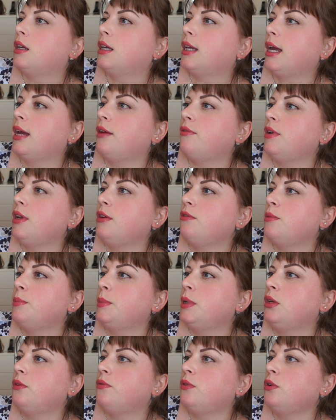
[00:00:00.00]
Carefully
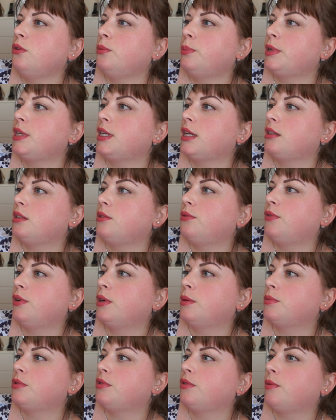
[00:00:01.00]
remove all protective
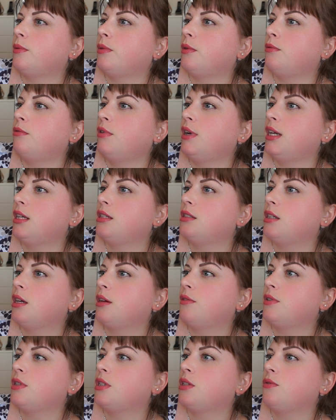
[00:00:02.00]
films from the rear
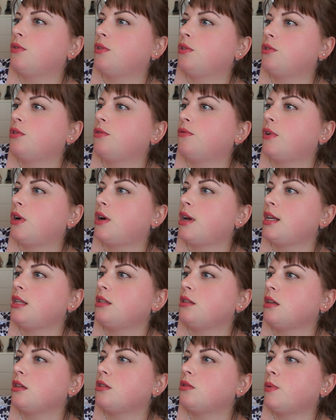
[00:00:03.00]
surface of your
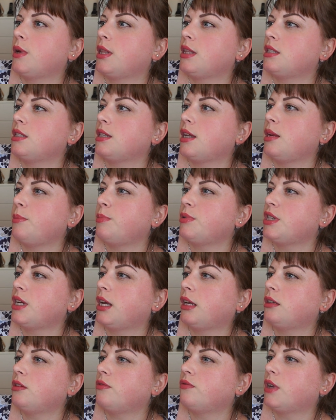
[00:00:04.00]
device, as well as any
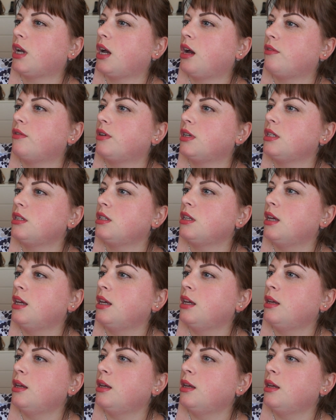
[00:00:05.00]
protective covers.